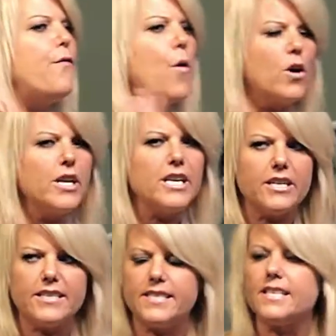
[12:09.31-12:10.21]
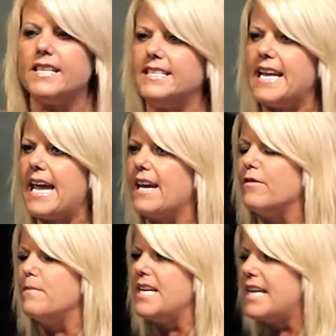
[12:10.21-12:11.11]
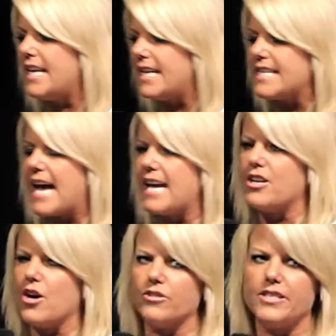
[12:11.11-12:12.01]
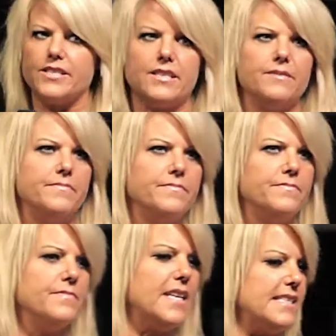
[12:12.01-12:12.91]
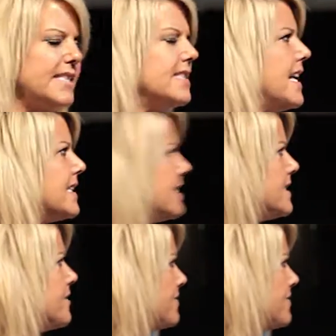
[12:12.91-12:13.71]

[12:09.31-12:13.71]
4 years to the day of me getting diagnosed. That's this next